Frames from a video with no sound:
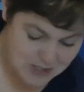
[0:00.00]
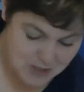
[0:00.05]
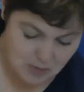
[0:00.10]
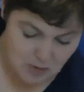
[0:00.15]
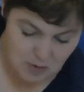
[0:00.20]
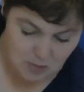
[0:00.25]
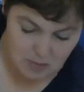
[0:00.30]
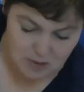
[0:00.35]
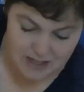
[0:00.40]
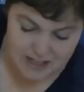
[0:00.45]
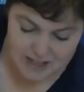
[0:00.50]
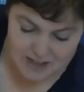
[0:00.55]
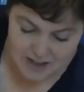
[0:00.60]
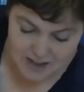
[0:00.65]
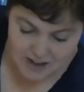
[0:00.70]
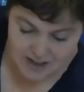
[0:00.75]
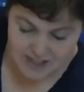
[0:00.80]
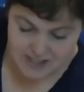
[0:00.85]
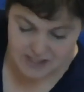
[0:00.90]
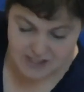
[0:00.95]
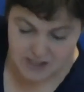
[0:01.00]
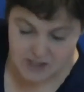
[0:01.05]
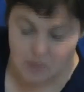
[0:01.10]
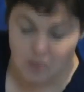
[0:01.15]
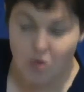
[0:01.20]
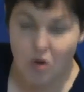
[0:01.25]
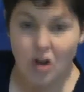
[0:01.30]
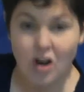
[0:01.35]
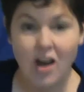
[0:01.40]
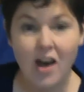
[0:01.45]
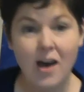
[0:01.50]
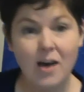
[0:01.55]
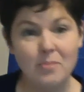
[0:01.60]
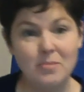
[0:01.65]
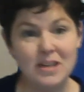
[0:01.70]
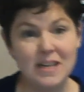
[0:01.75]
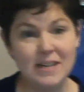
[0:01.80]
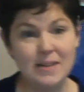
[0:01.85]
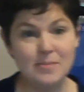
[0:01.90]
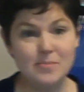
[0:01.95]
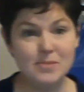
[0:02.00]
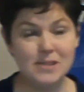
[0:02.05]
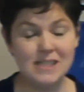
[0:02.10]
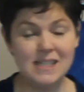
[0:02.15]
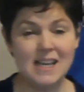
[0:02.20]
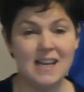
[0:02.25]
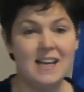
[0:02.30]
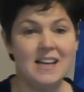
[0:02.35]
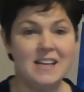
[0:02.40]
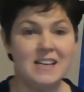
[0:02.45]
be working on some more homonyms.